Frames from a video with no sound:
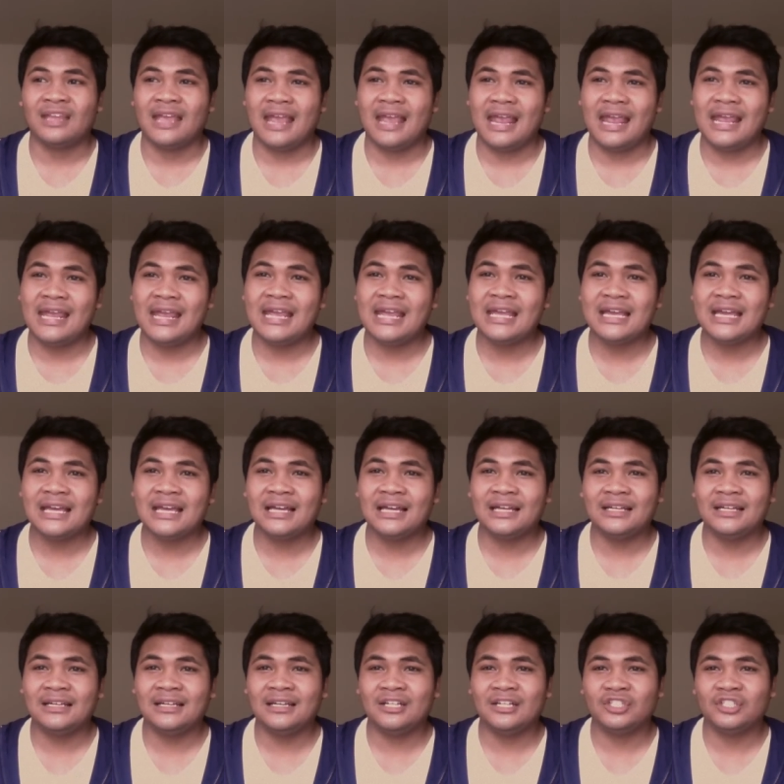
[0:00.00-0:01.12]

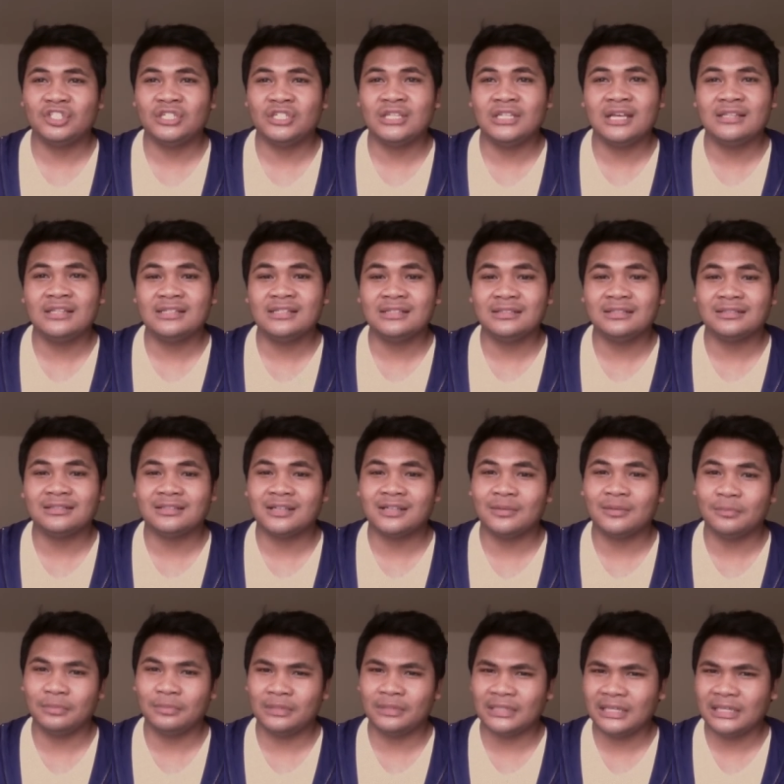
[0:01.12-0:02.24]
And she doesn't
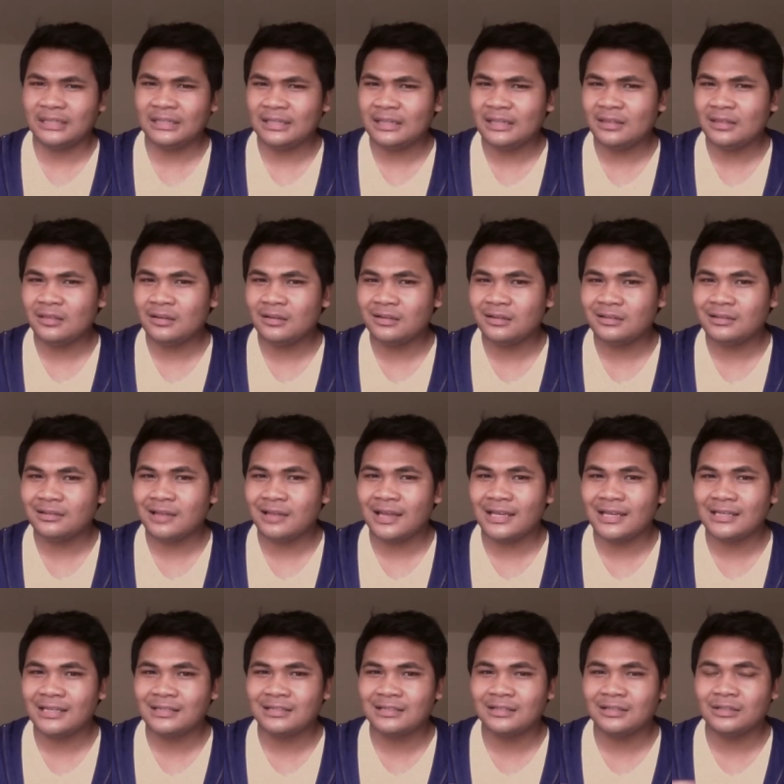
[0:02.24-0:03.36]
completely
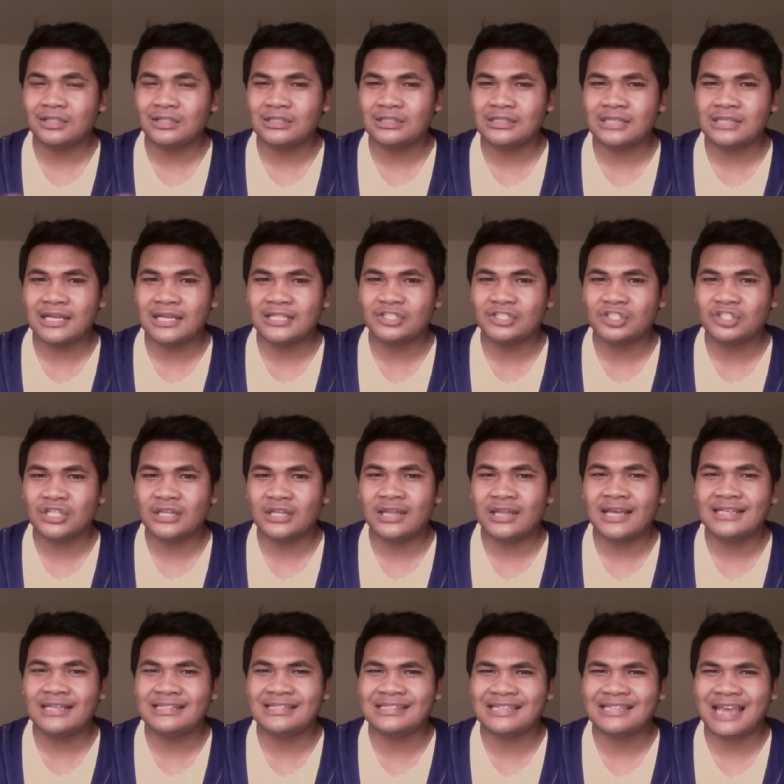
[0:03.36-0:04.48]
looks like she
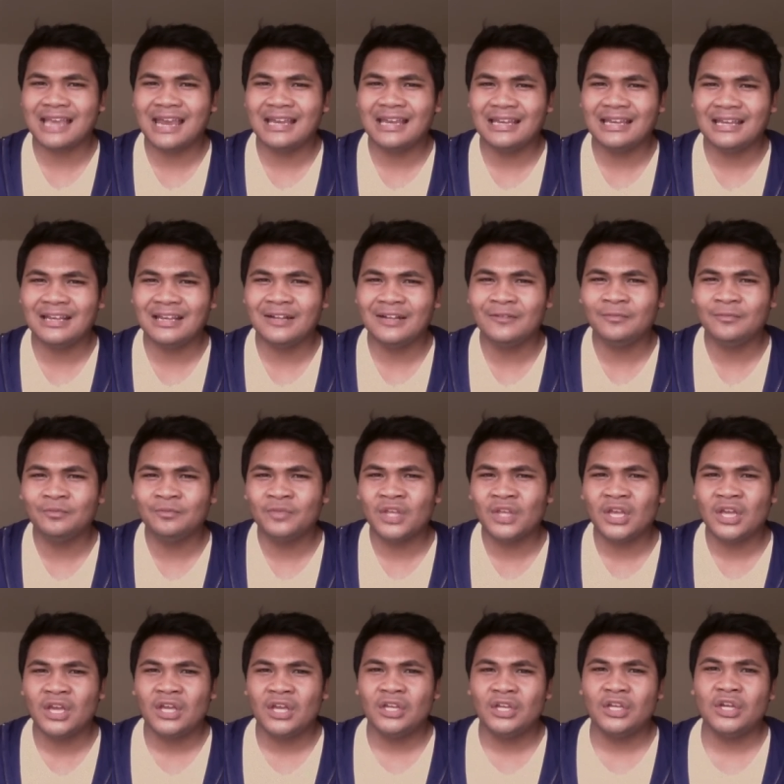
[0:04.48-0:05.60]
likes skating.
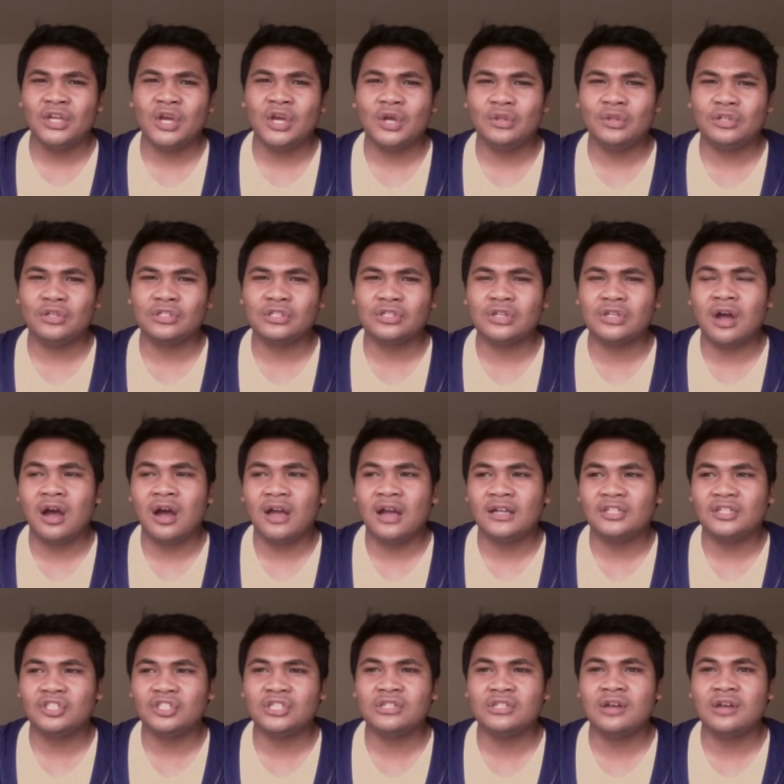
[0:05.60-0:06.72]
You know,
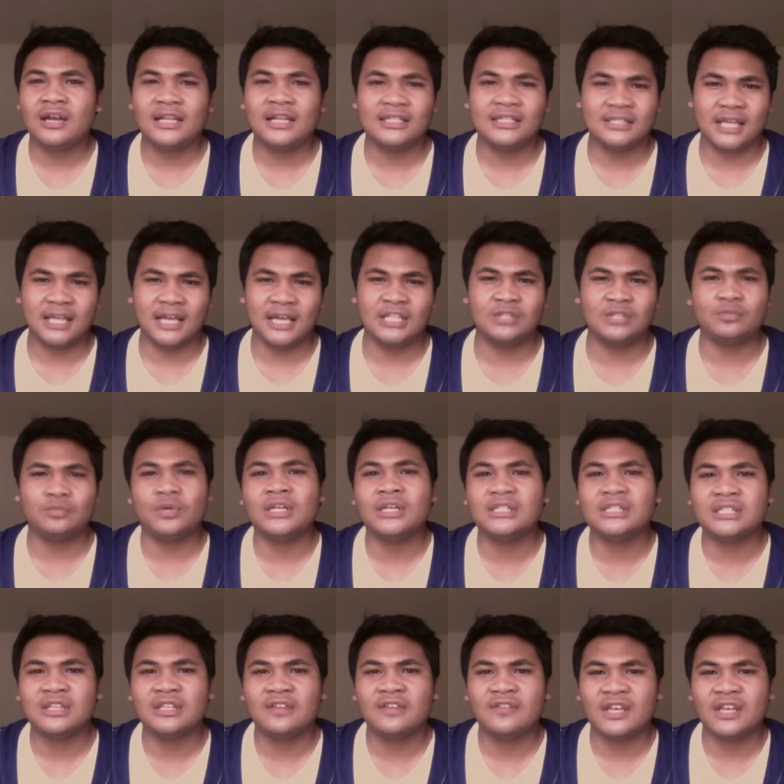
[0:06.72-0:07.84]
she's not as
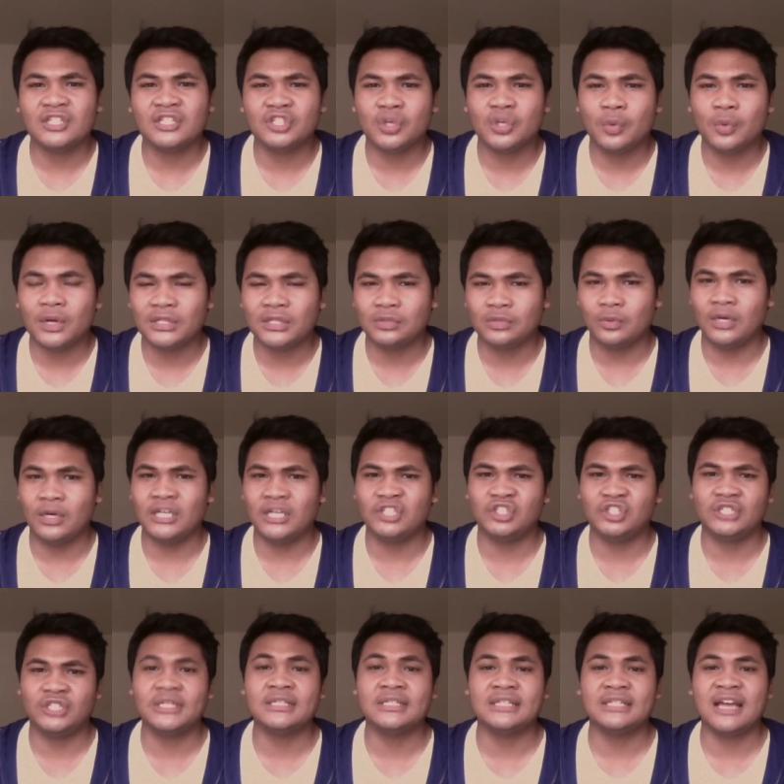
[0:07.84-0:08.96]
expressive as she once was.
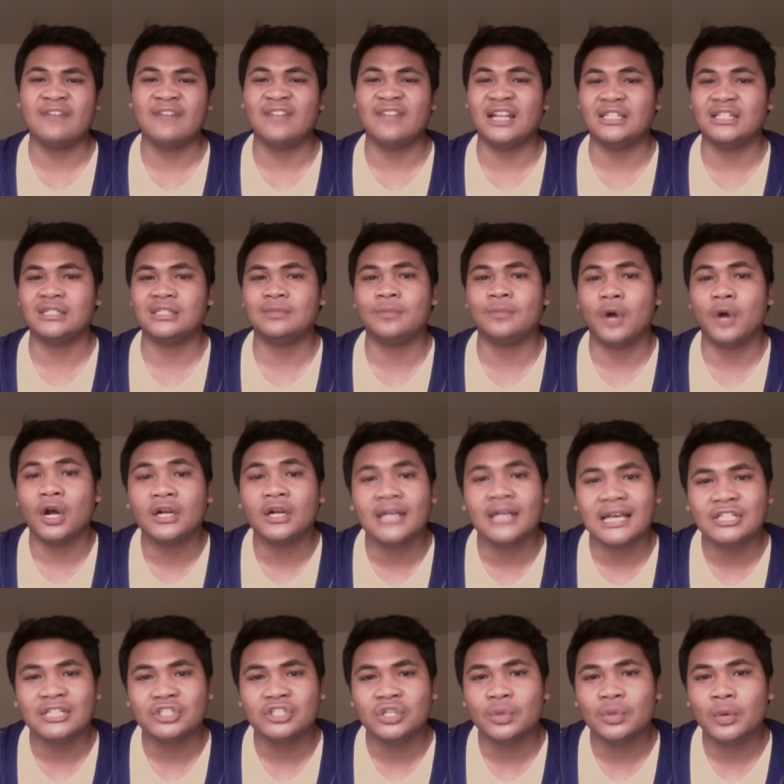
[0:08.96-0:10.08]
She doesn't have that spark
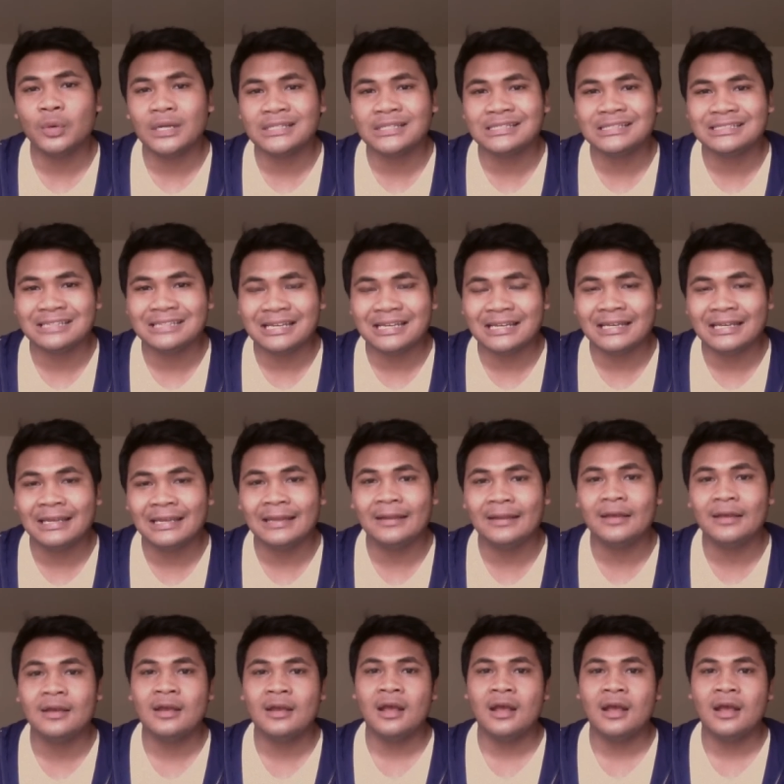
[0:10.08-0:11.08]
as she once did.